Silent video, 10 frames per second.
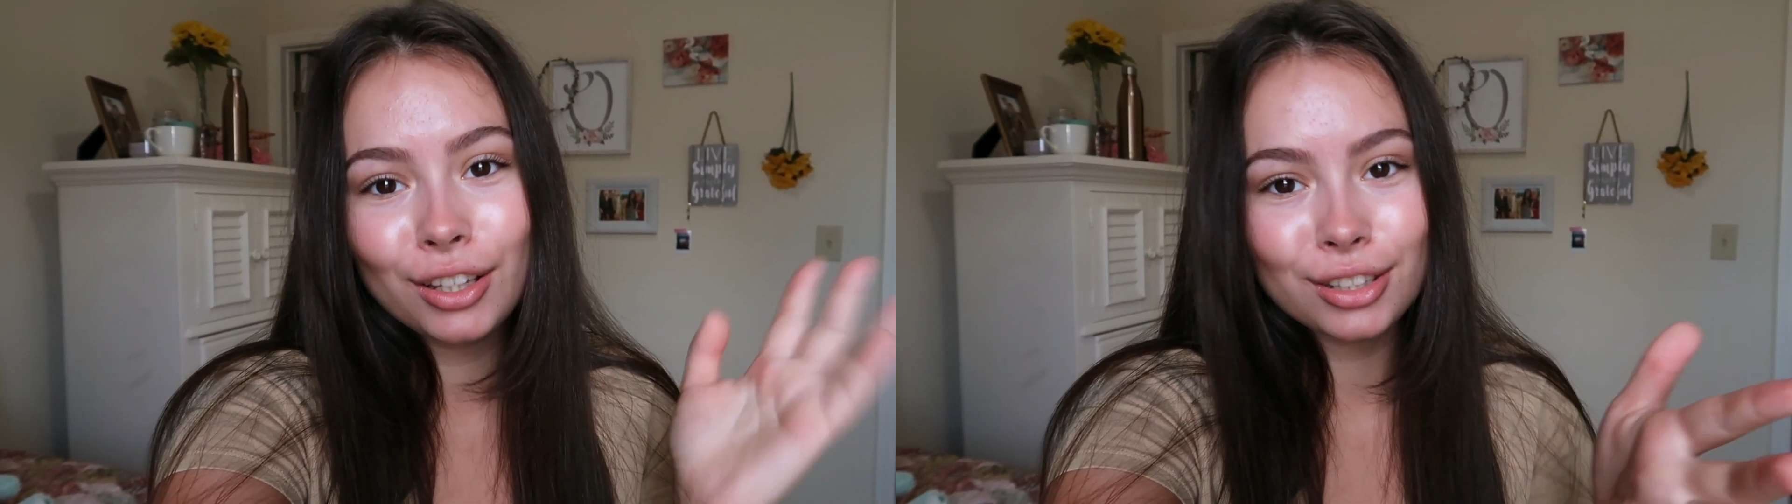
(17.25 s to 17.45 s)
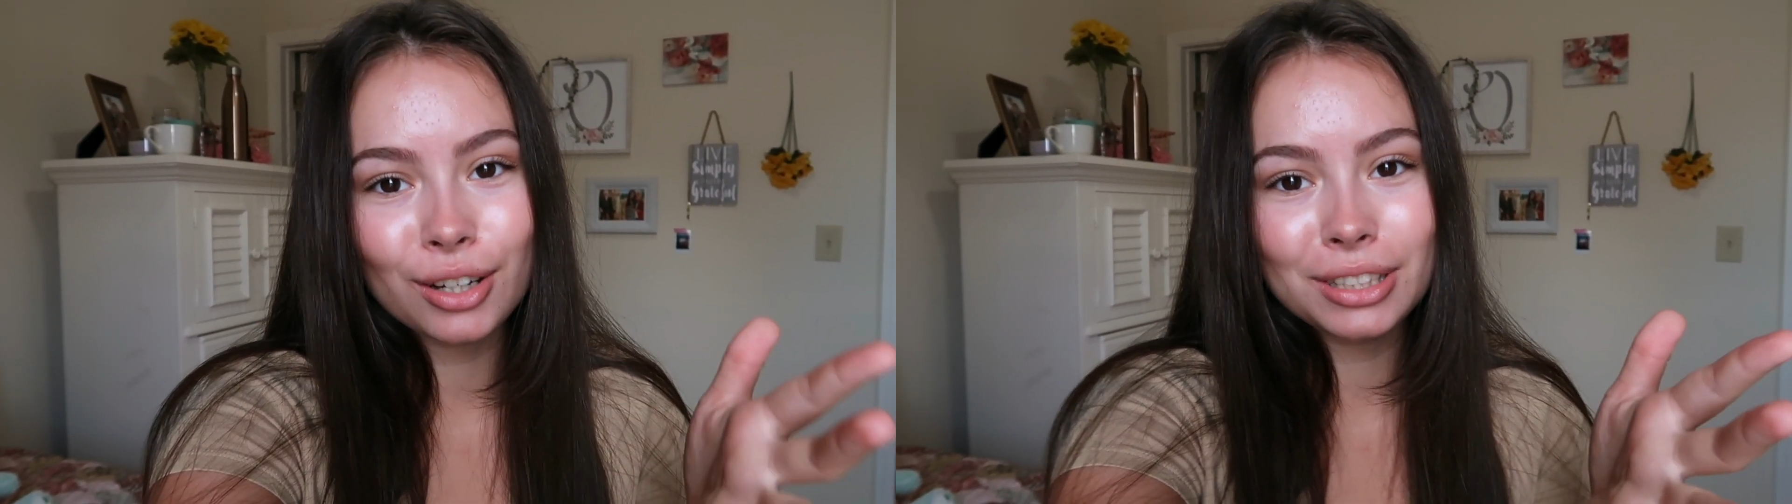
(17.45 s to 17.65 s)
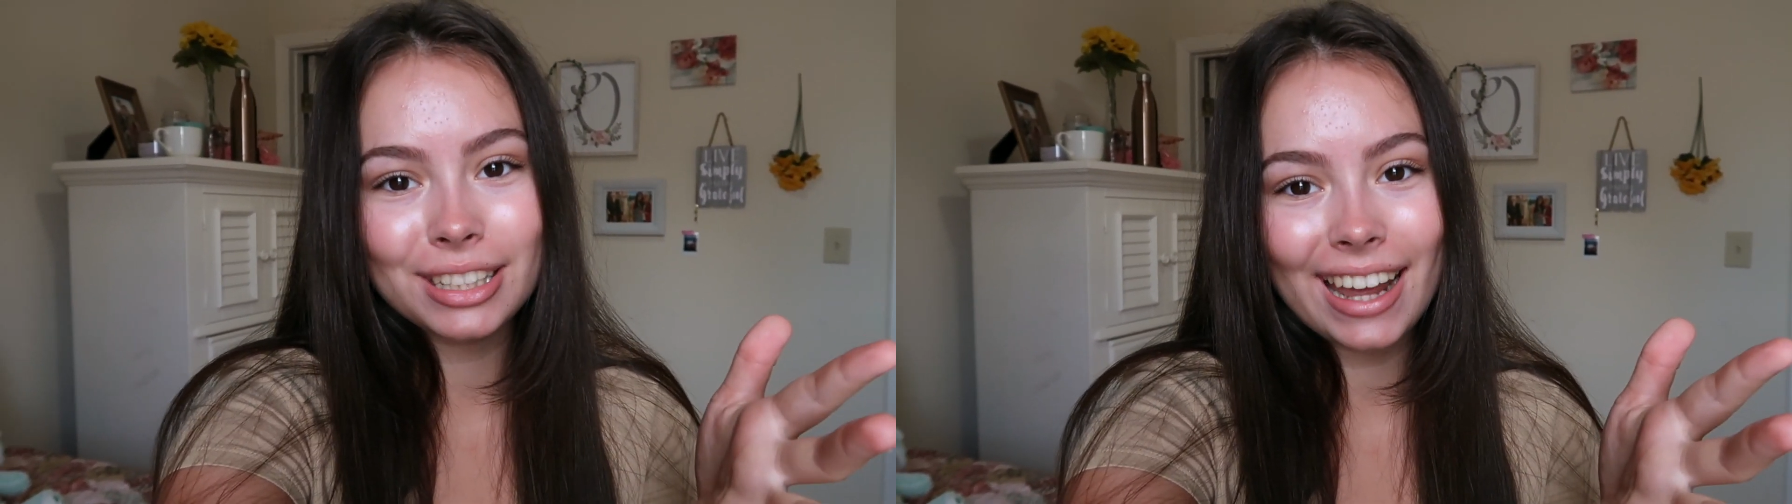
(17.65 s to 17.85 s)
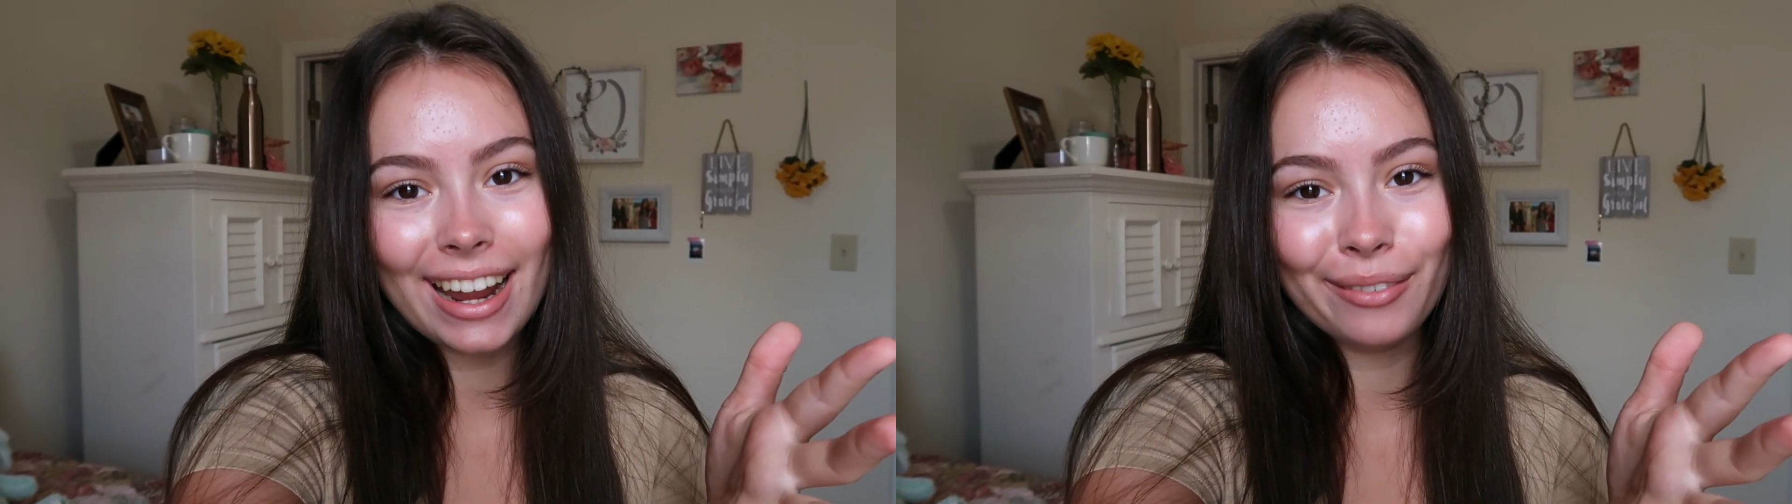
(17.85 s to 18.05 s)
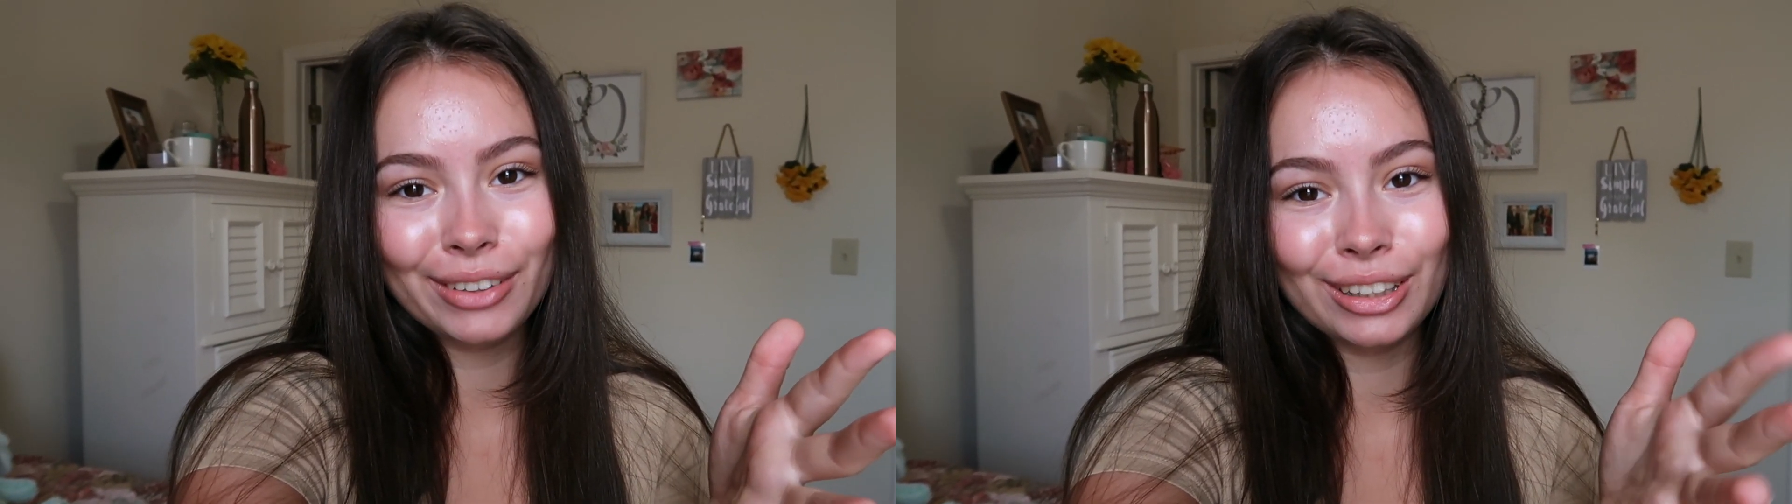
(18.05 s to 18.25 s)
So
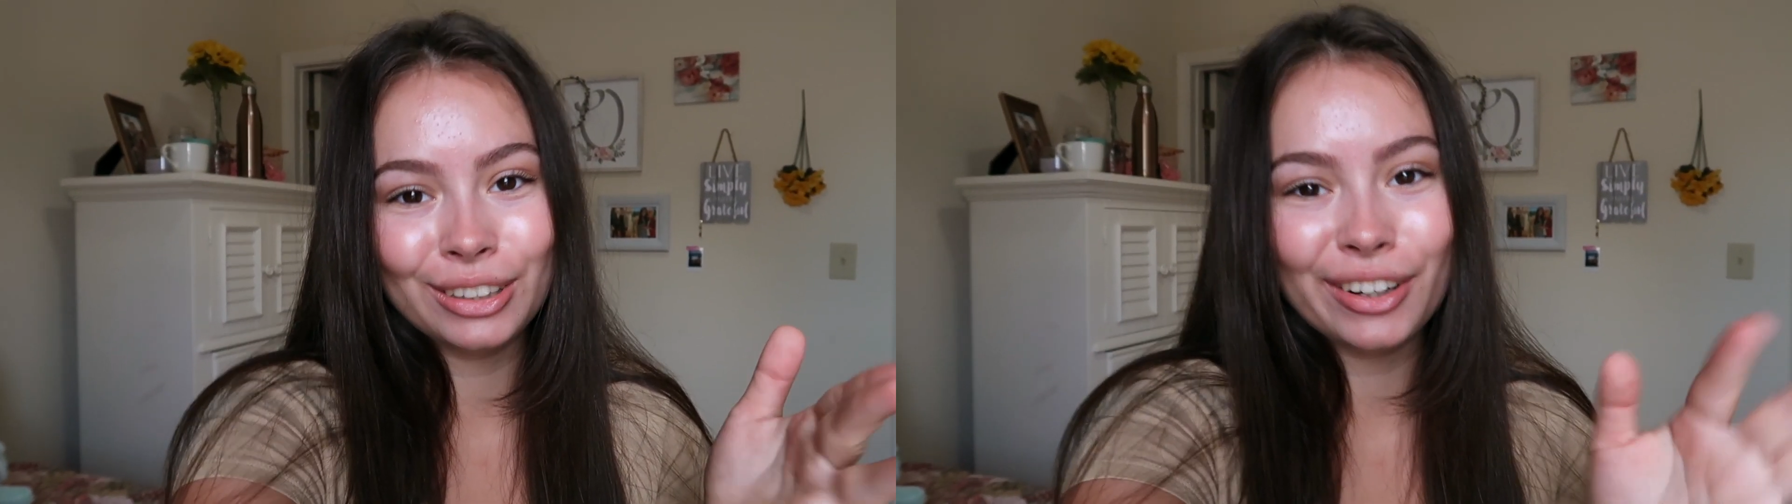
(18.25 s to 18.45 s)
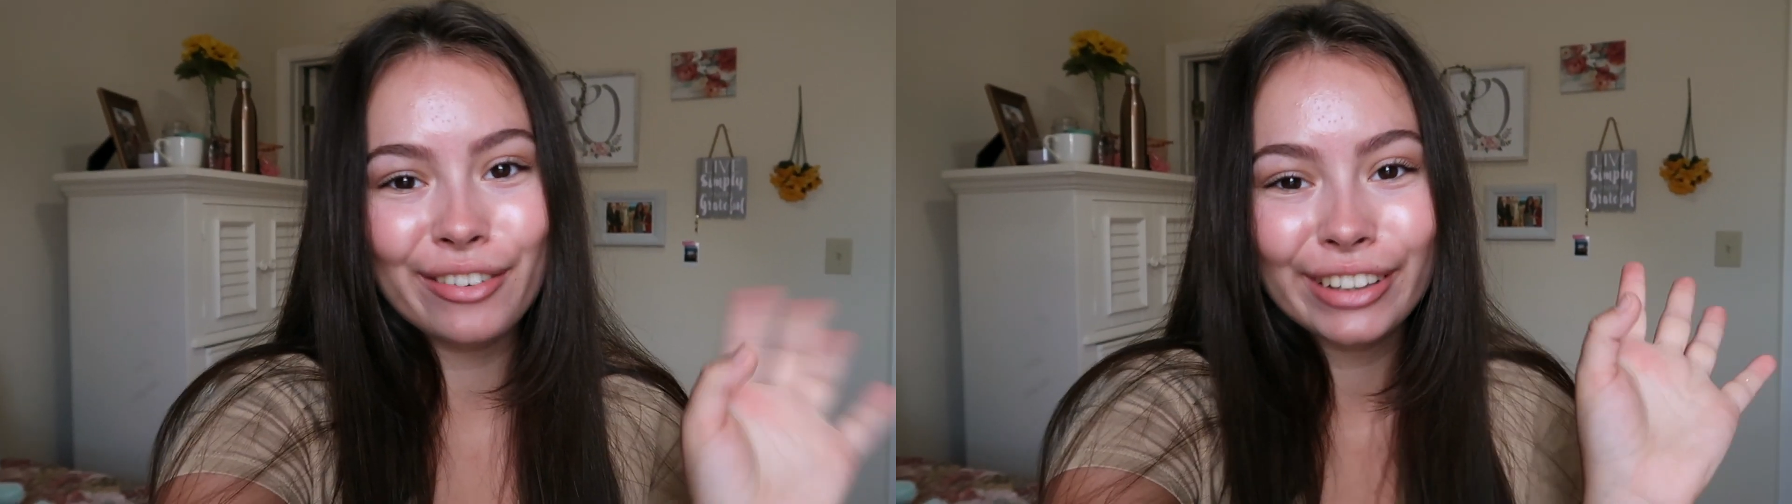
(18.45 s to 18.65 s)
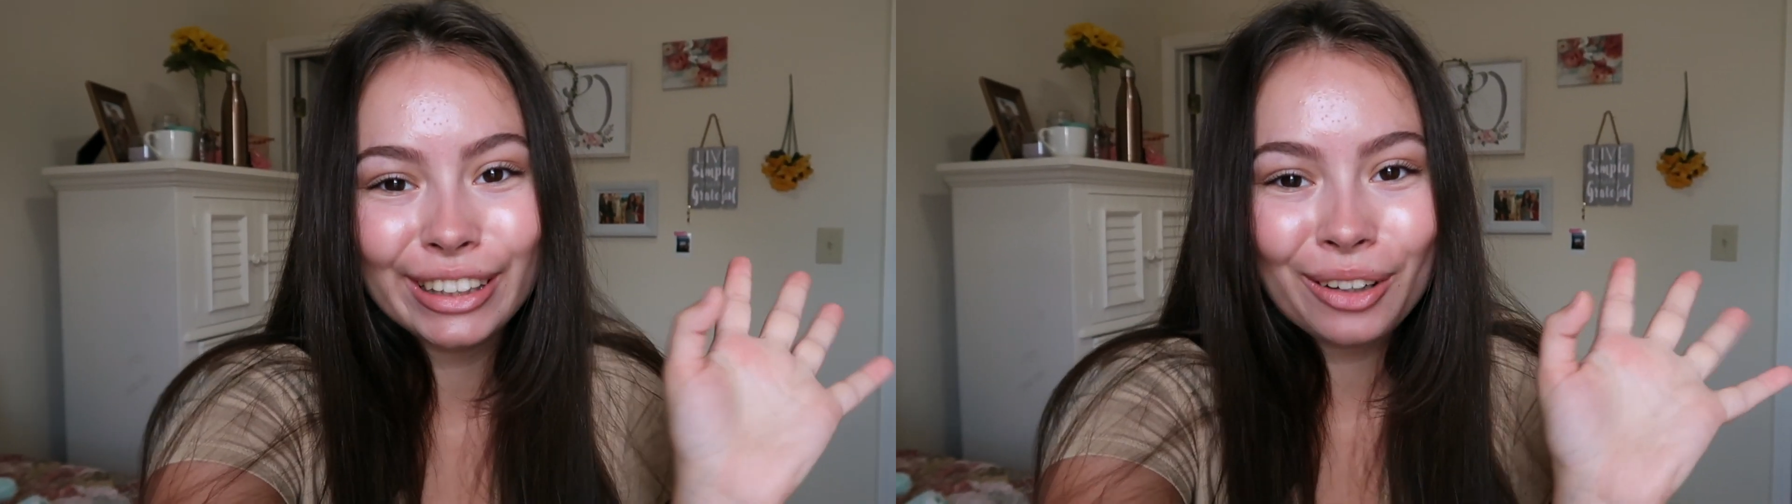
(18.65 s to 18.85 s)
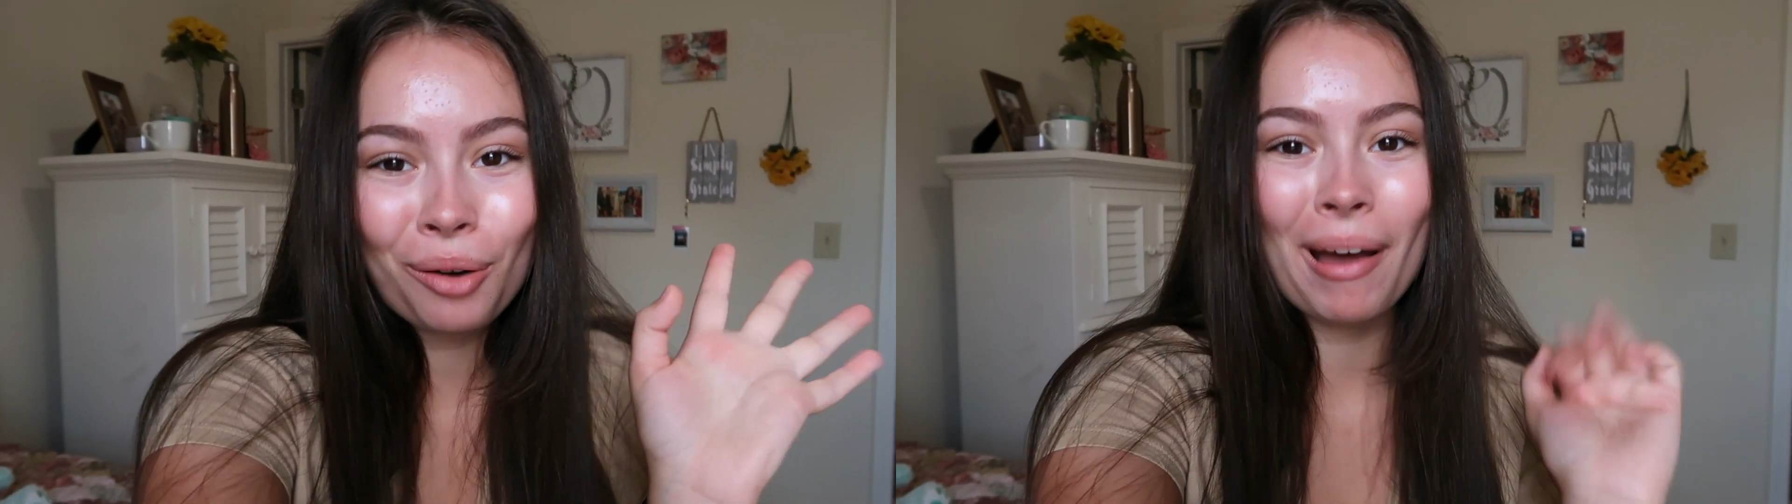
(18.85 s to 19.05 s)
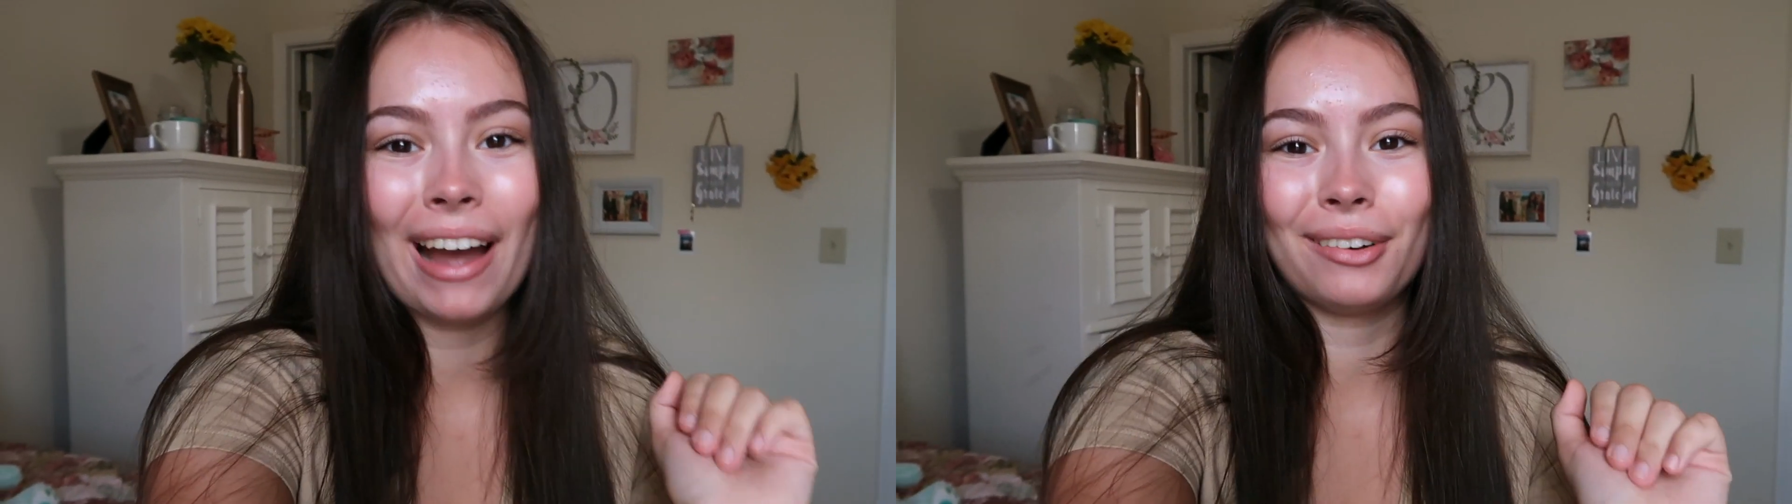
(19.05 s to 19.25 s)
today I'm gonna do a fun
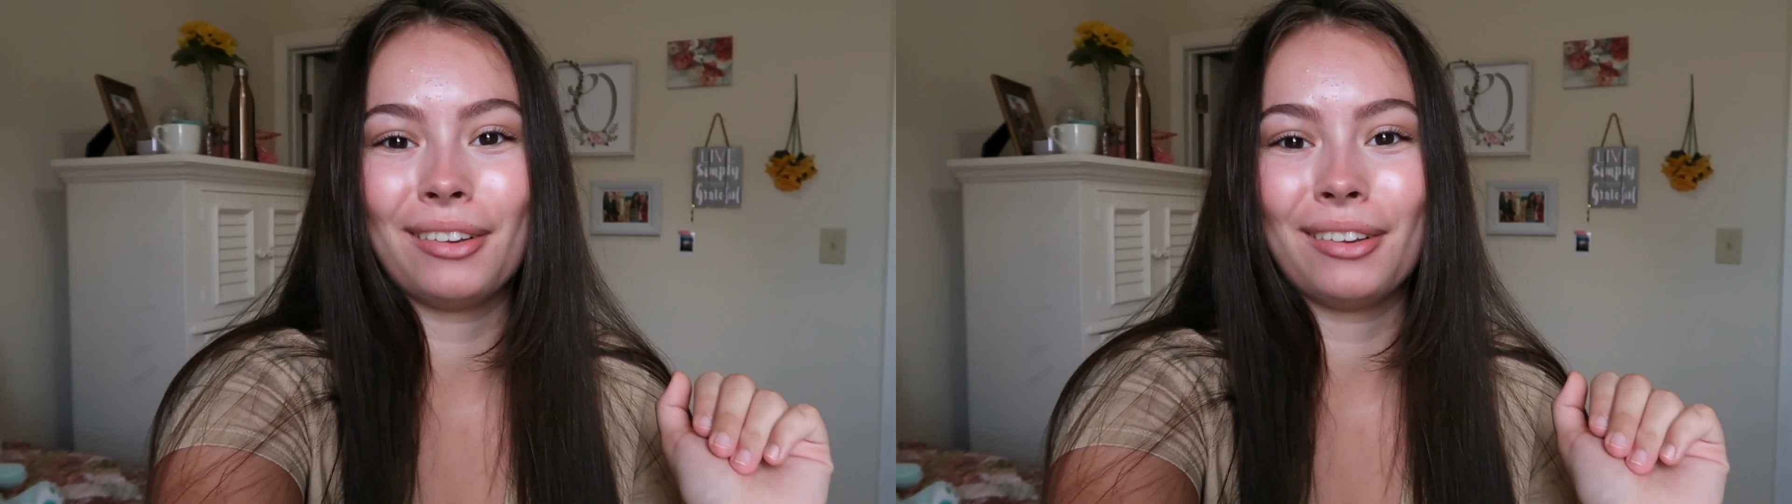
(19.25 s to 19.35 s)
little pack